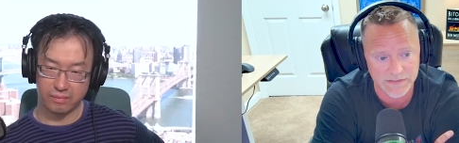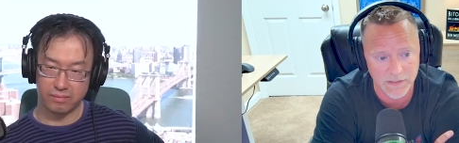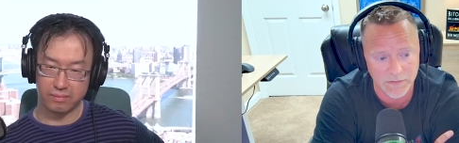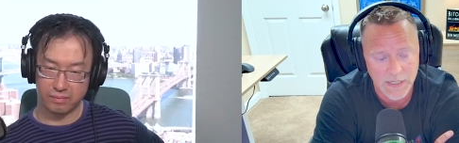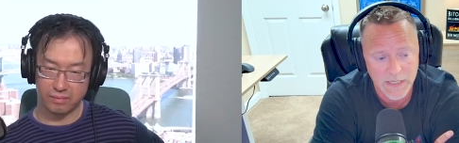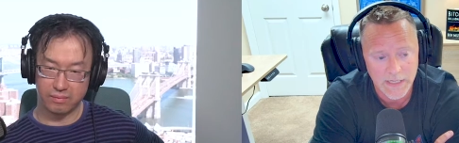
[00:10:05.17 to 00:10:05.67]

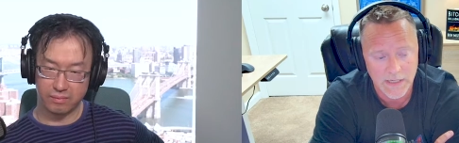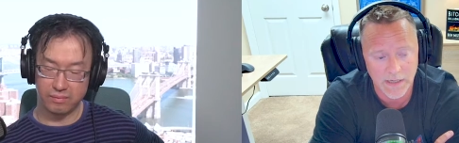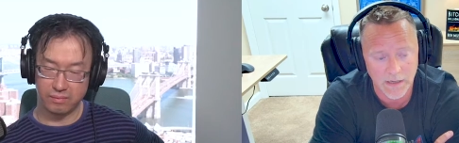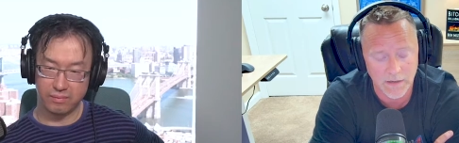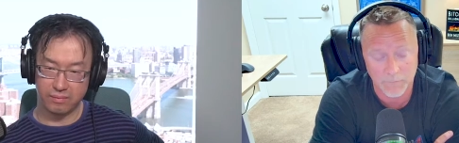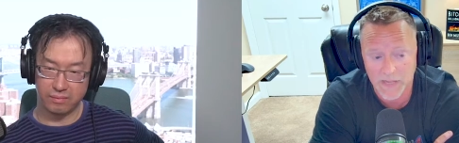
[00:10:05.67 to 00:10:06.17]
Speaker 1: So mm-hmm.
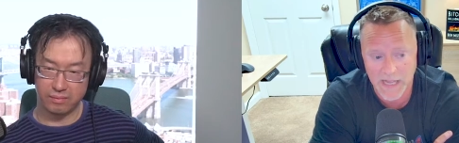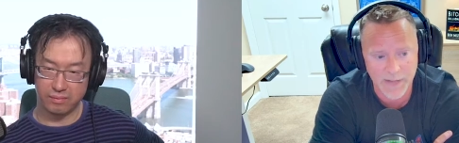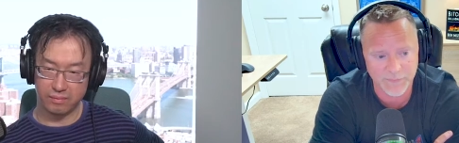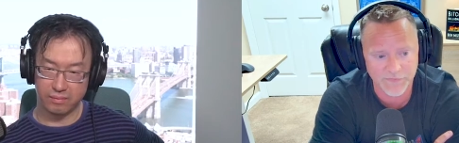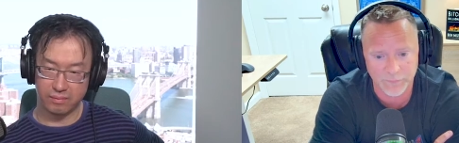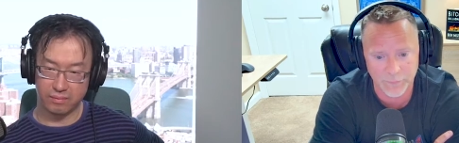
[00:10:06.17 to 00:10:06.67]
um,
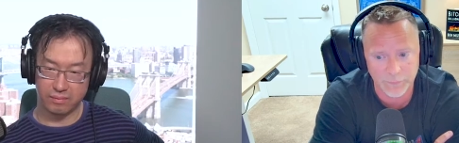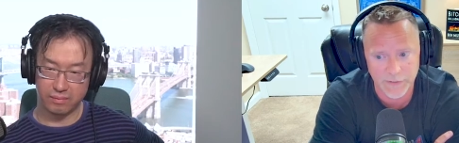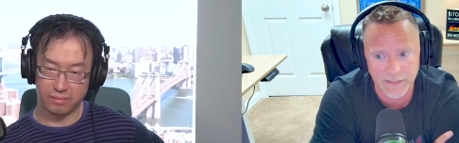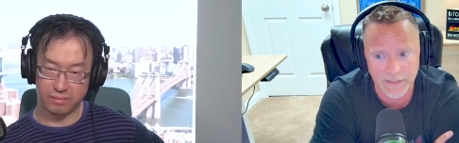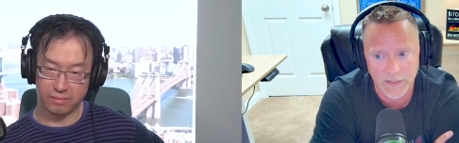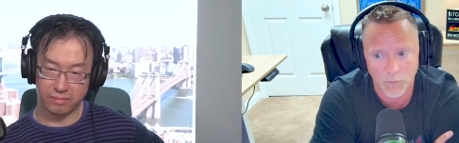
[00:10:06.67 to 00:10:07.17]

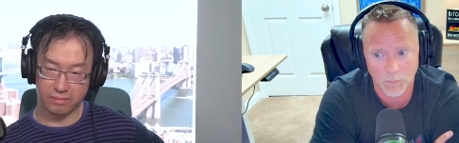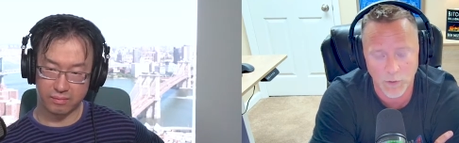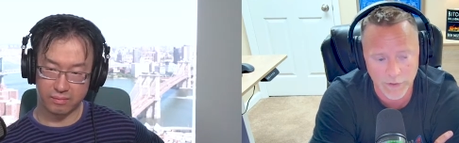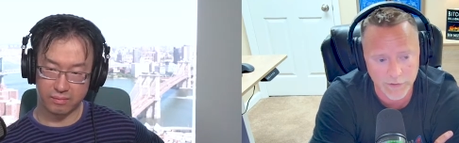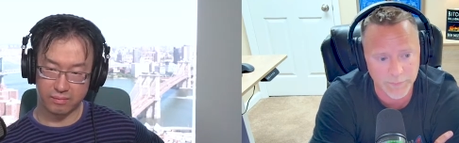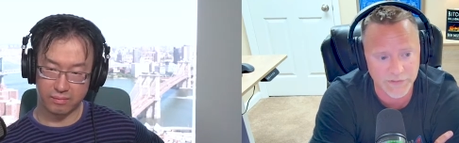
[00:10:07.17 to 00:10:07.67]
absolutely
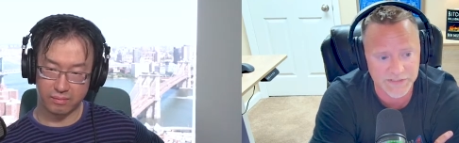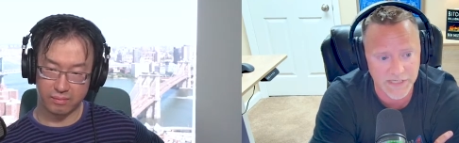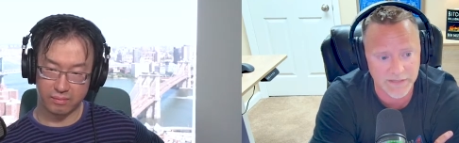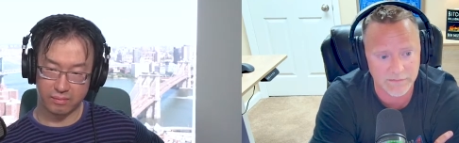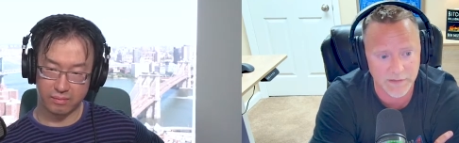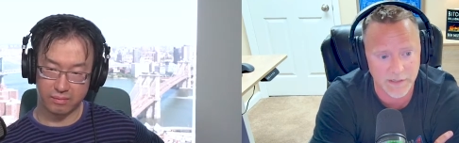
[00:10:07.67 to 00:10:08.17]

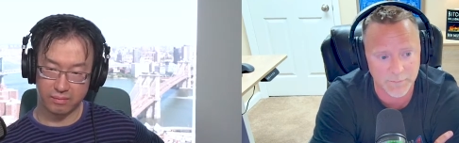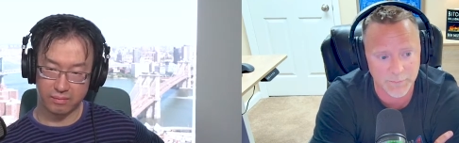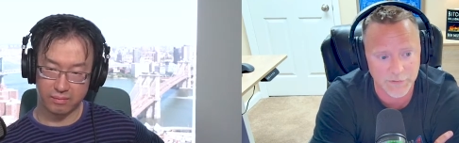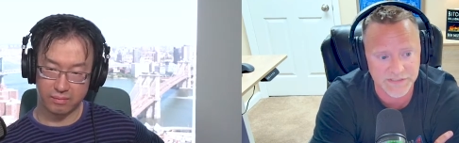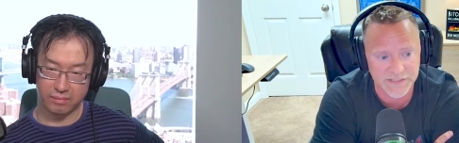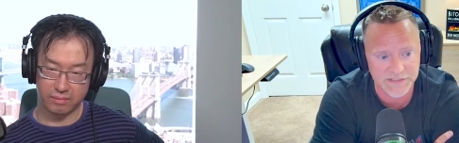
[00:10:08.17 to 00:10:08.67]
100% uh,
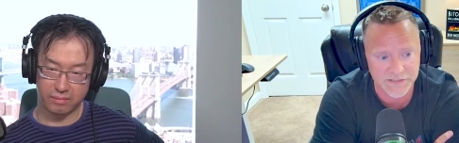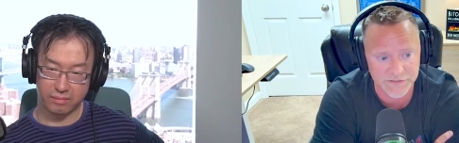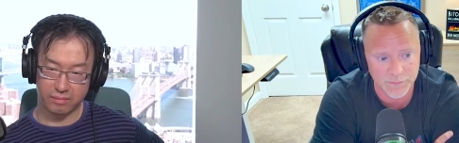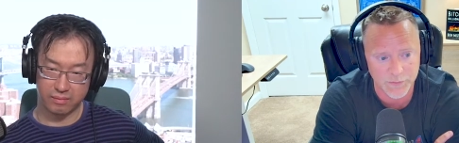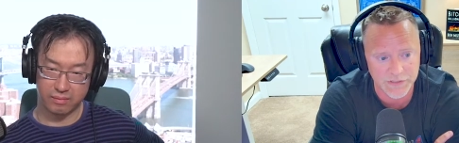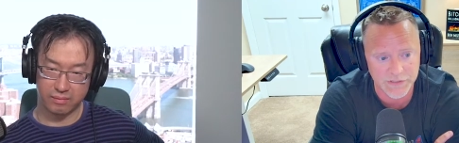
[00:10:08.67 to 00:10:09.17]
persistent
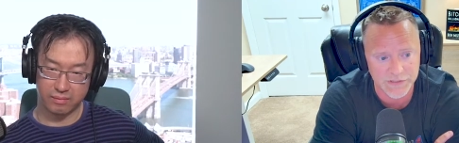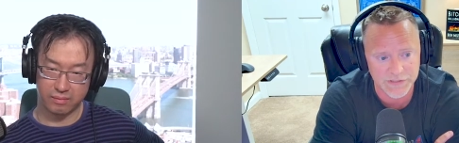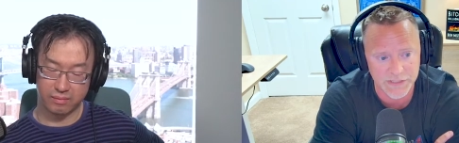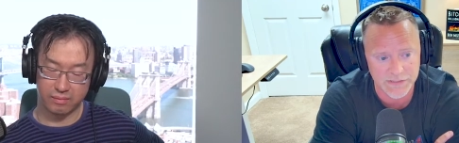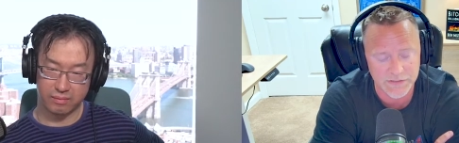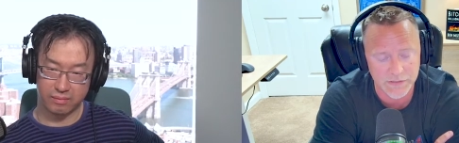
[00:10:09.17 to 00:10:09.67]
storage is
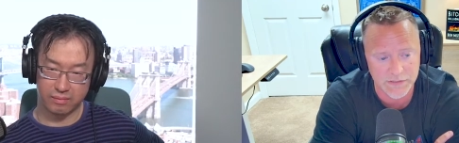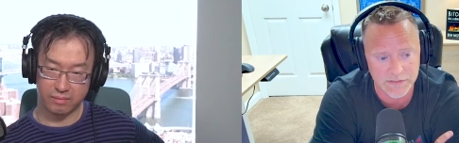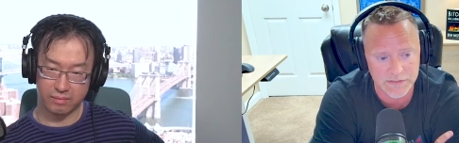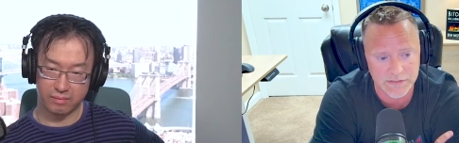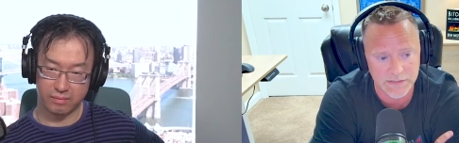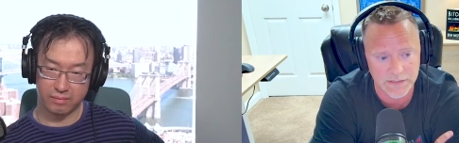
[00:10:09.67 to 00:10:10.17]
is
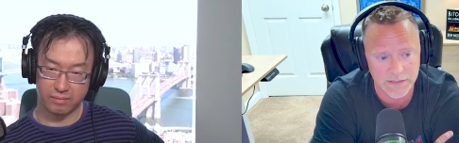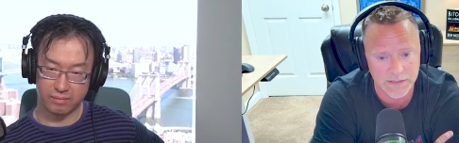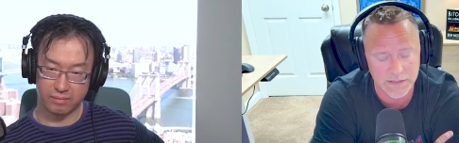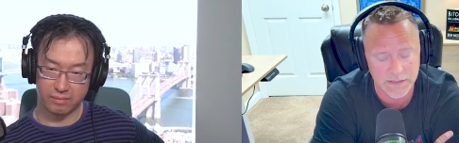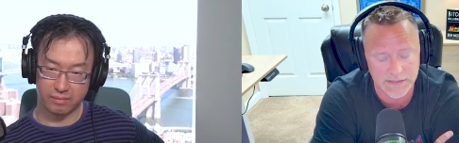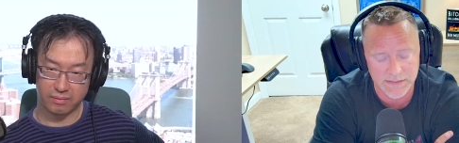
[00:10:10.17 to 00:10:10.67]
is
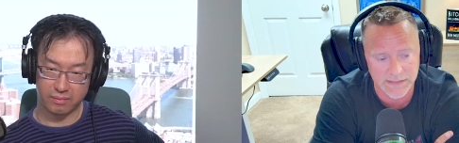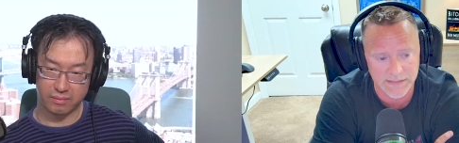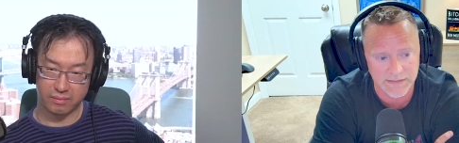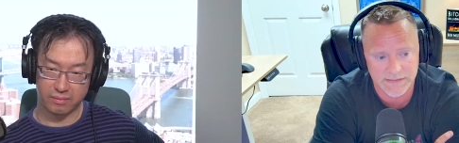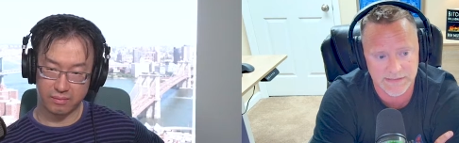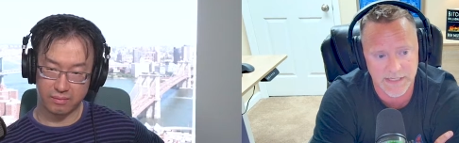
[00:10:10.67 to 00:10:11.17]

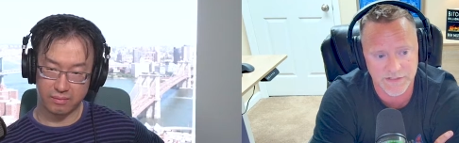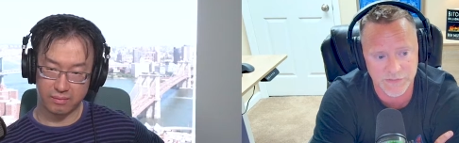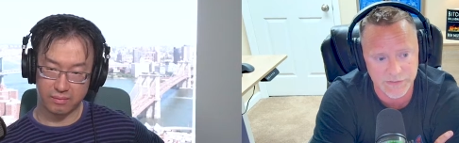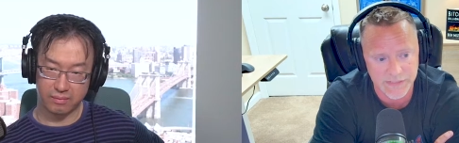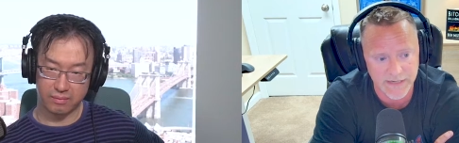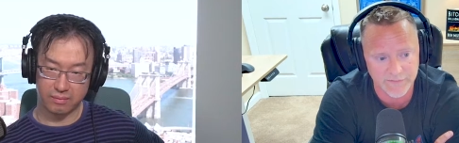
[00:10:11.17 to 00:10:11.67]
it's
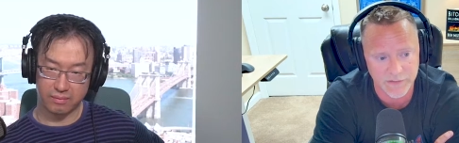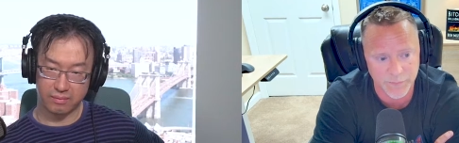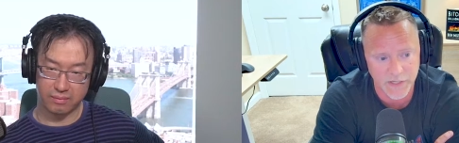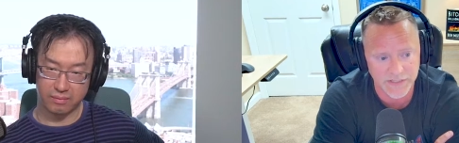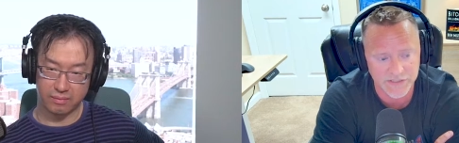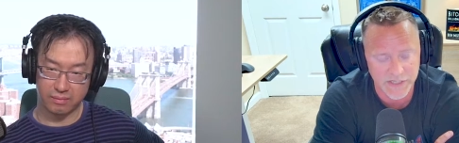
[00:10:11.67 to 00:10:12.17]
essential to every
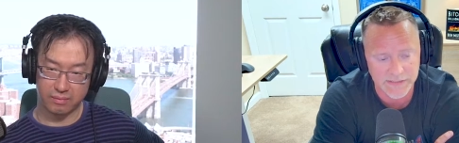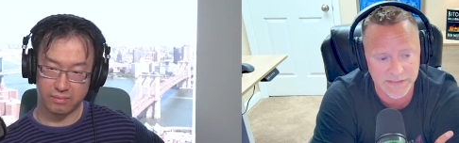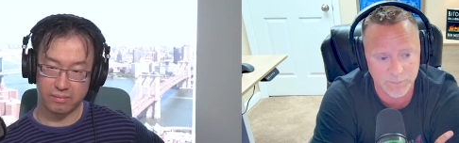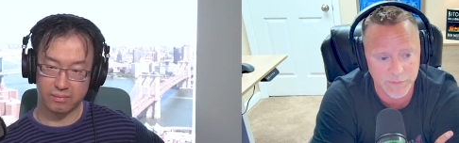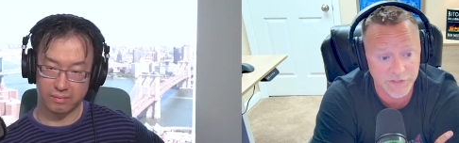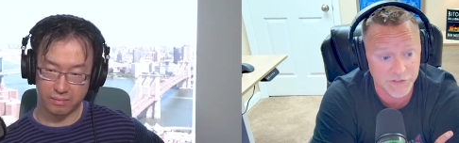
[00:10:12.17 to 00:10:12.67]
project
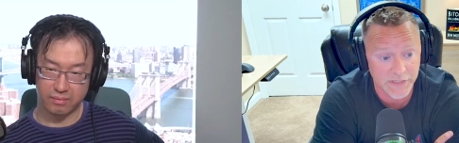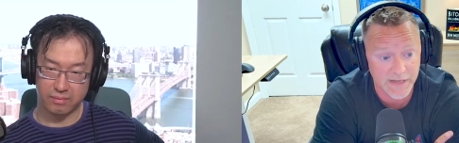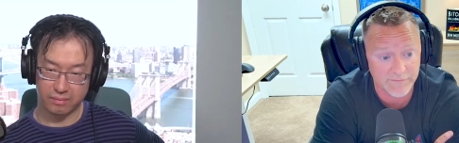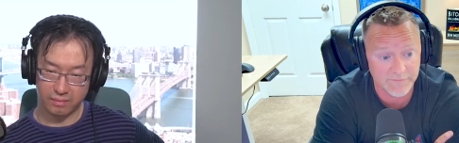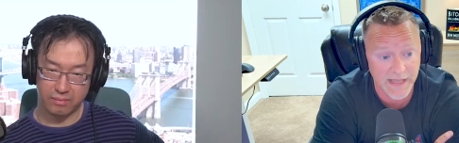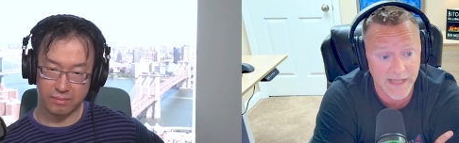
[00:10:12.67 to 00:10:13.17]
and we should
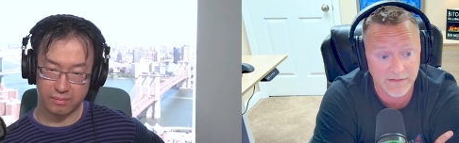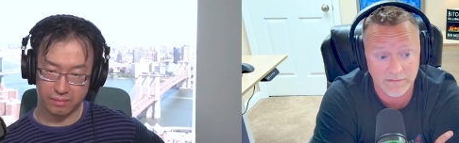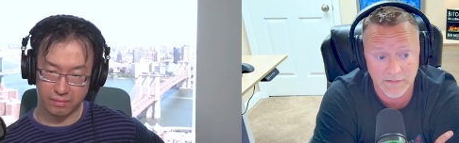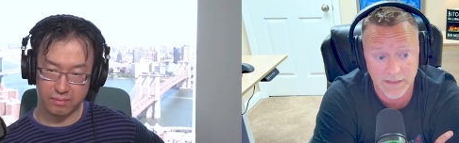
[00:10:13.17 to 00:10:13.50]
have that